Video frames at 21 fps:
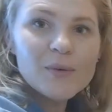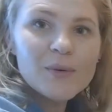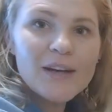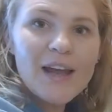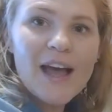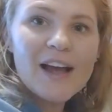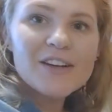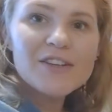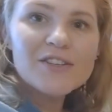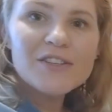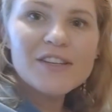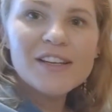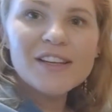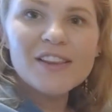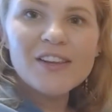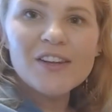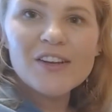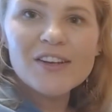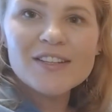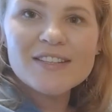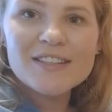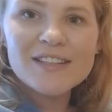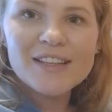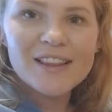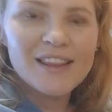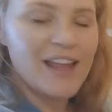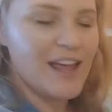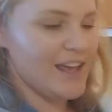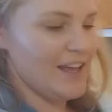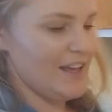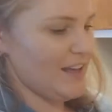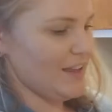it actually looks
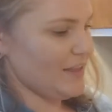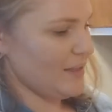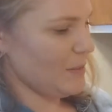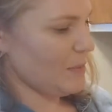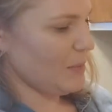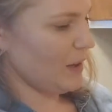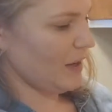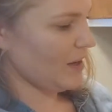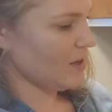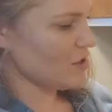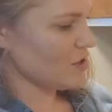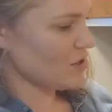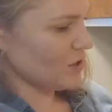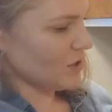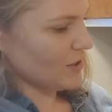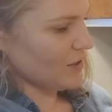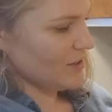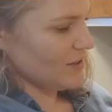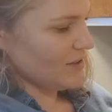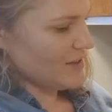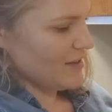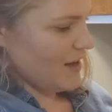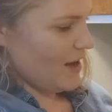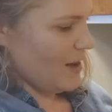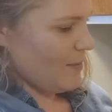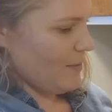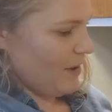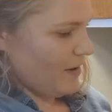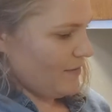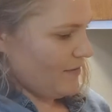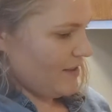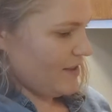like the pictures
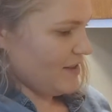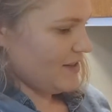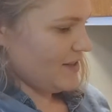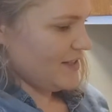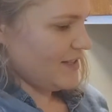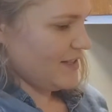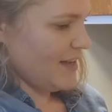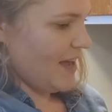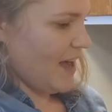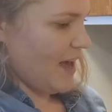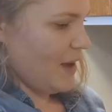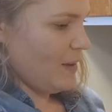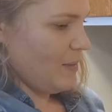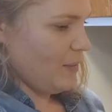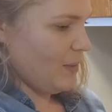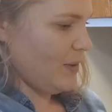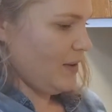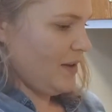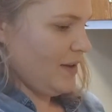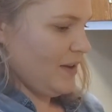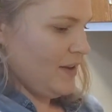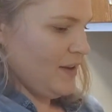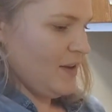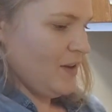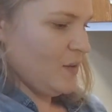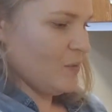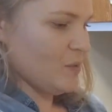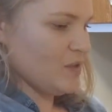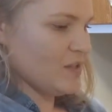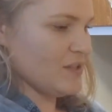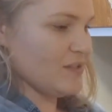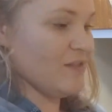of this step,
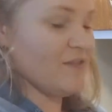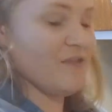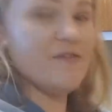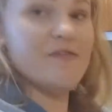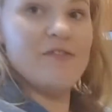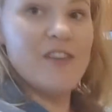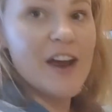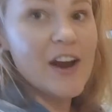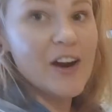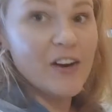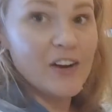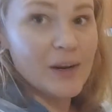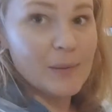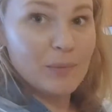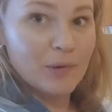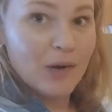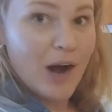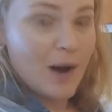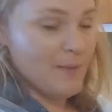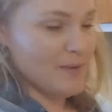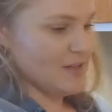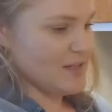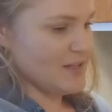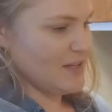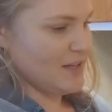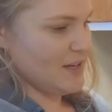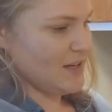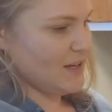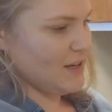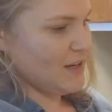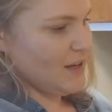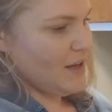which is very
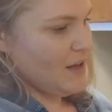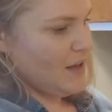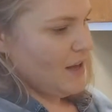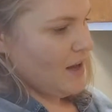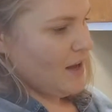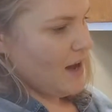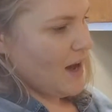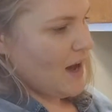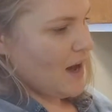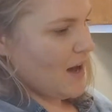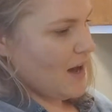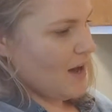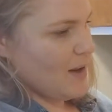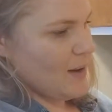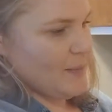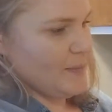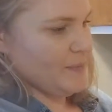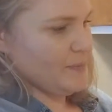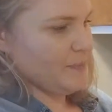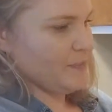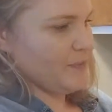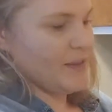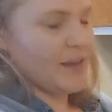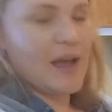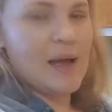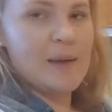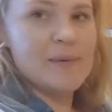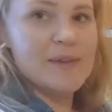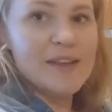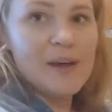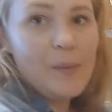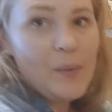promising. I
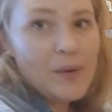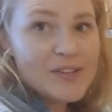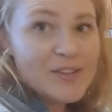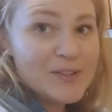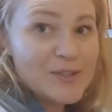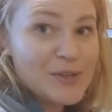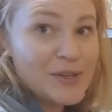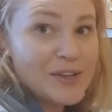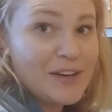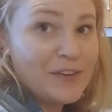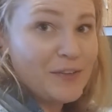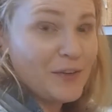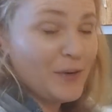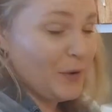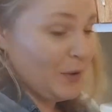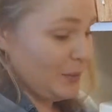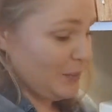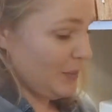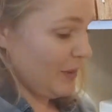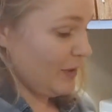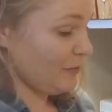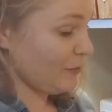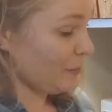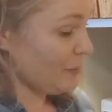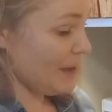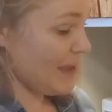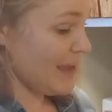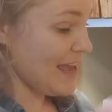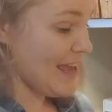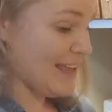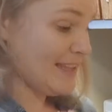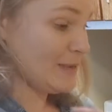mean, that wasn't too difficult, but for
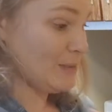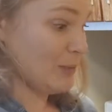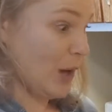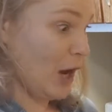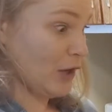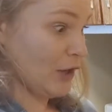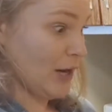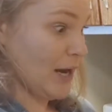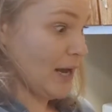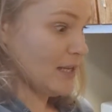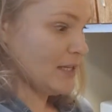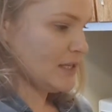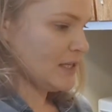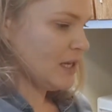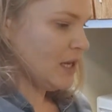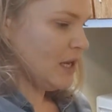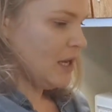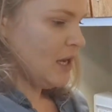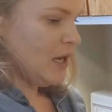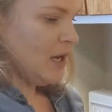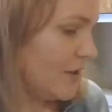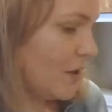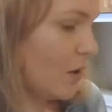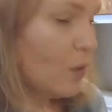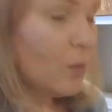me, it's progress. So